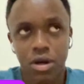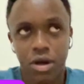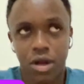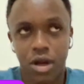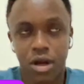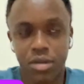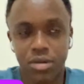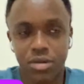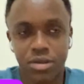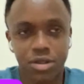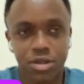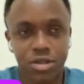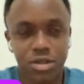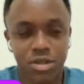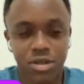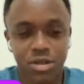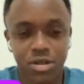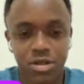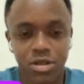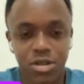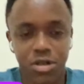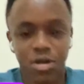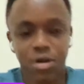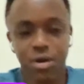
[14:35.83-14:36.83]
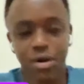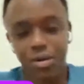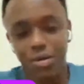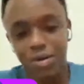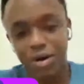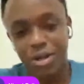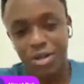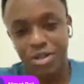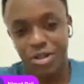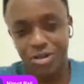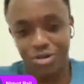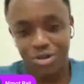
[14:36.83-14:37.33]
Now this is
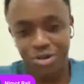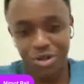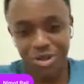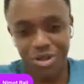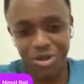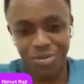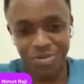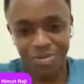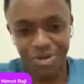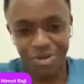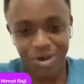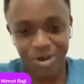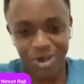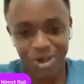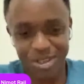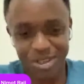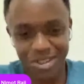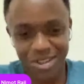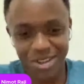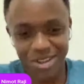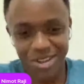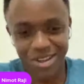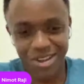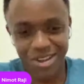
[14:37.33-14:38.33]
quite a tricky part.